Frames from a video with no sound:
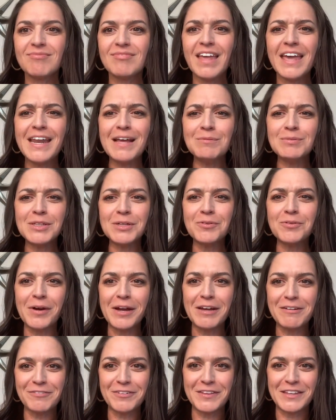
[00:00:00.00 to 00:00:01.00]
And I'm so
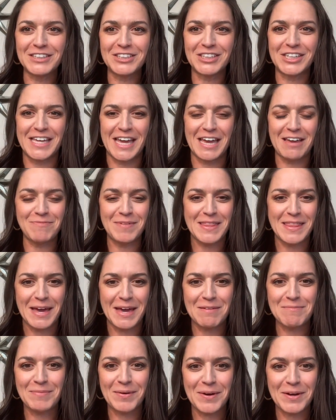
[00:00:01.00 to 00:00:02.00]
grateful that she gave me
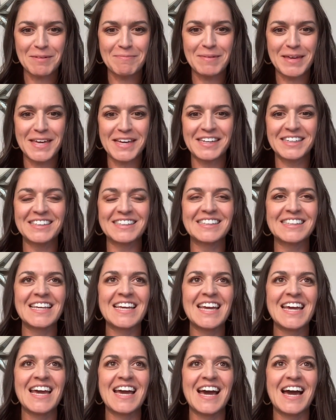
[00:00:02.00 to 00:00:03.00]
that book because
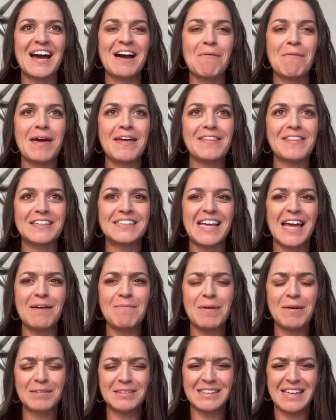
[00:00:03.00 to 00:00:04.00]
at the
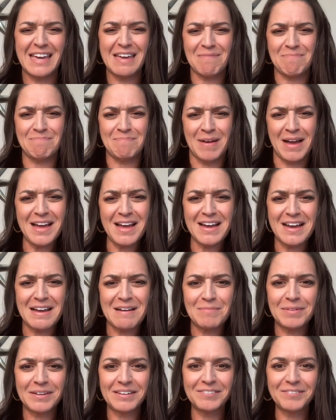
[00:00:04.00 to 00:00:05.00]
time I was like,
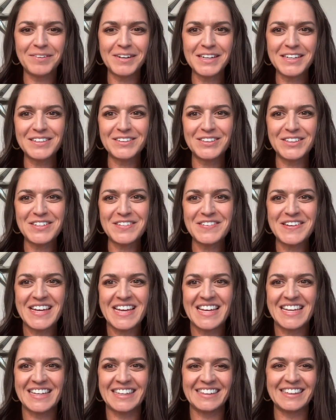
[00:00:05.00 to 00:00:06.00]
Mom, what are you
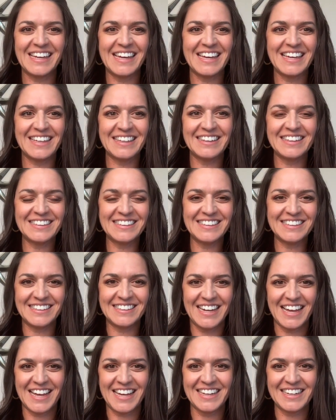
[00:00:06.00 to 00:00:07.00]
doing? Like, this is
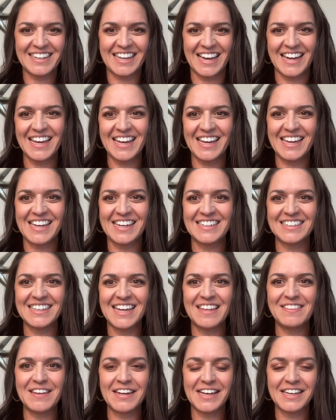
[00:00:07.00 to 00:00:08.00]
not kind.
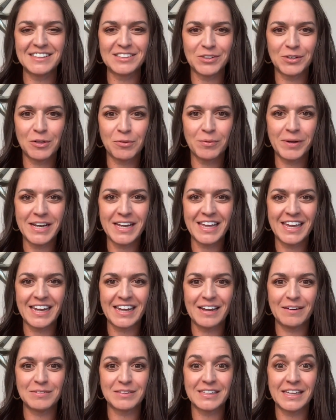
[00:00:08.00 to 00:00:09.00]
And then I started reading it and
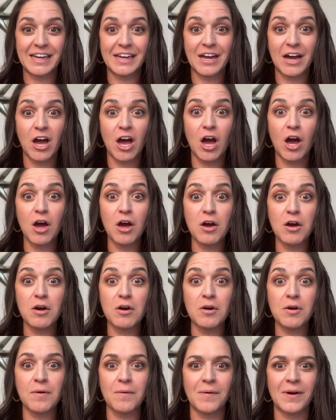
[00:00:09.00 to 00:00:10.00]
I was like,
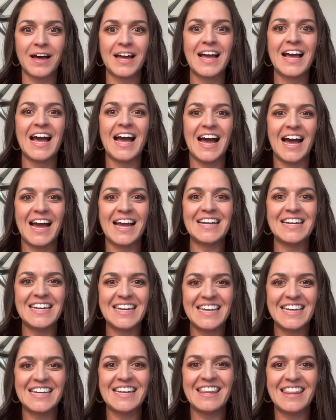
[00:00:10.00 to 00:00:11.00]
oh, I
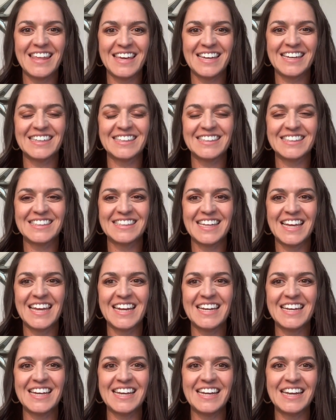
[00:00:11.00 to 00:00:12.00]
need this.
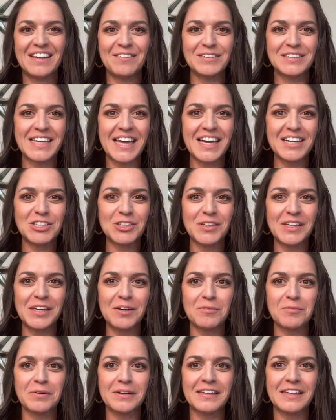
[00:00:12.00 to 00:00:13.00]
And it was actually a
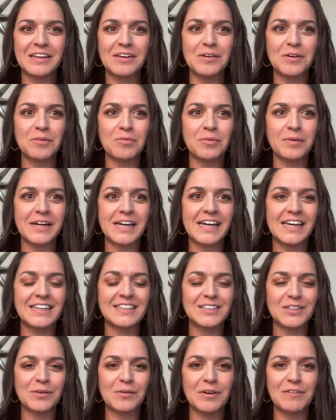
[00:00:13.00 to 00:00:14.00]
really good read.
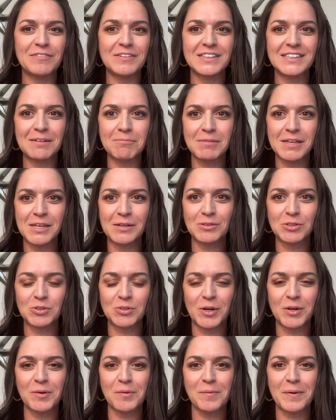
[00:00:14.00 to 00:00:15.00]
So if it's something you
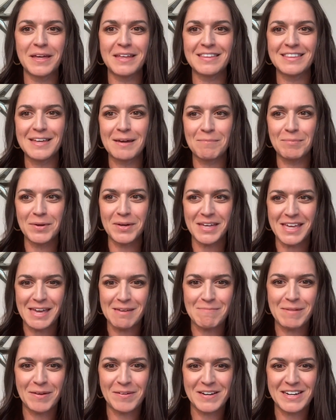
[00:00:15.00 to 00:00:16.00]
struggle with, that book
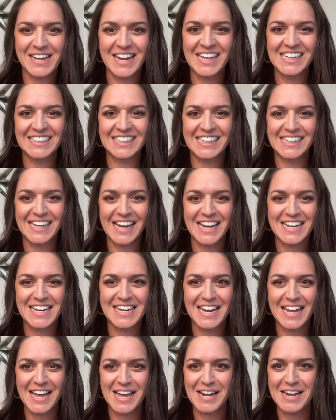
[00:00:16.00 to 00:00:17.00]
came out in
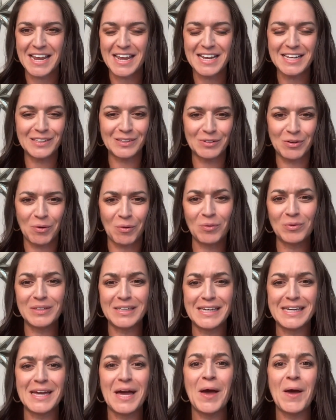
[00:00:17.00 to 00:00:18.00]
1999. It is an
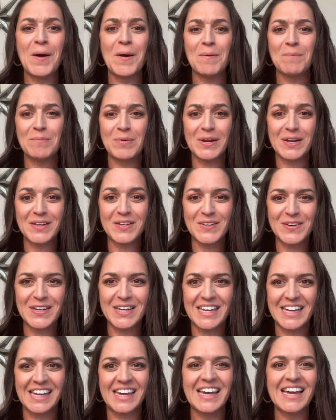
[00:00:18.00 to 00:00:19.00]
oldie, but a
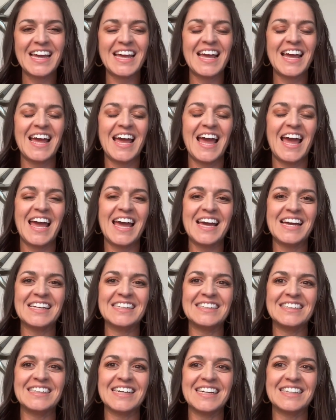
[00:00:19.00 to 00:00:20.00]
goodie.
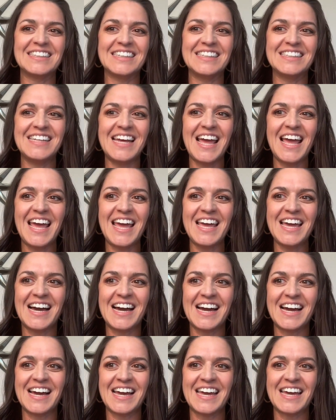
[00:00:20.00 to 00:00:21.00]
And today
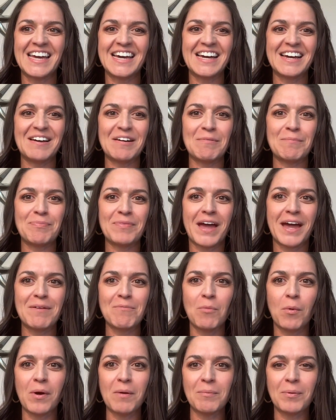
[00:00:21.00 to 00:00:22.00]
I
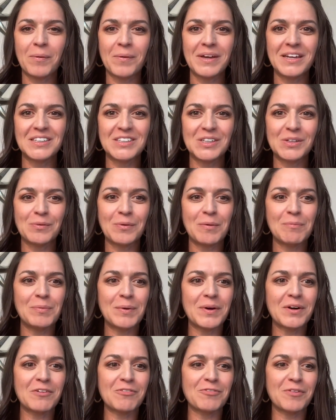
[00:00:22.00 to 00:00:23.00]
more point to a
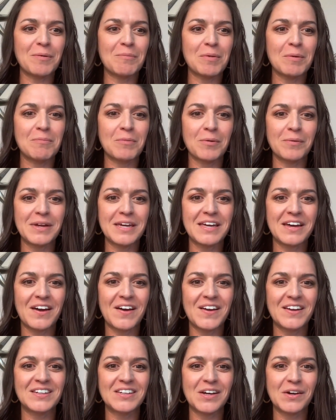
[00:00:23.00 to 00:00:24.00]
book from Marie
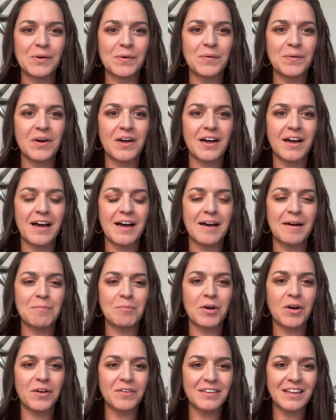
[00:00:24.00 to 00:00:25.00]
Kondo
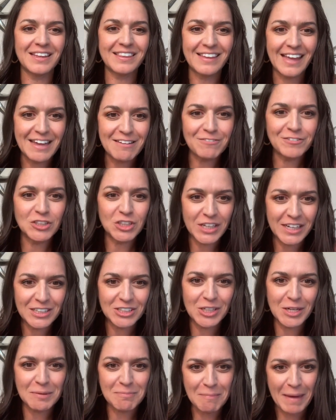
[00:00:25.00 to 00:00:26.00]
called The
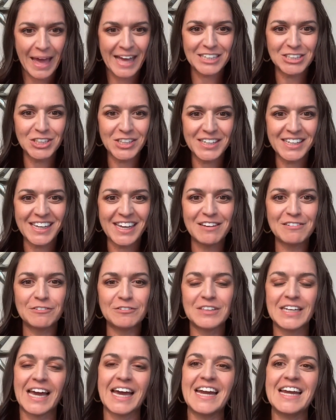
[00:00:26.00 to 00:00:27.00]
Life-Changing Magic of
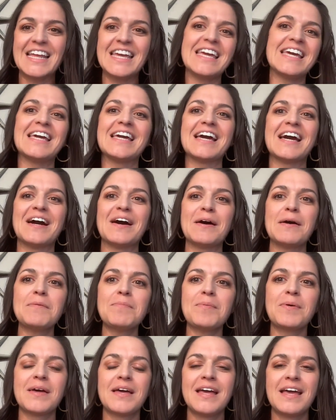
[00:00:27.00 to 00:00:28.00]
Tidying Up.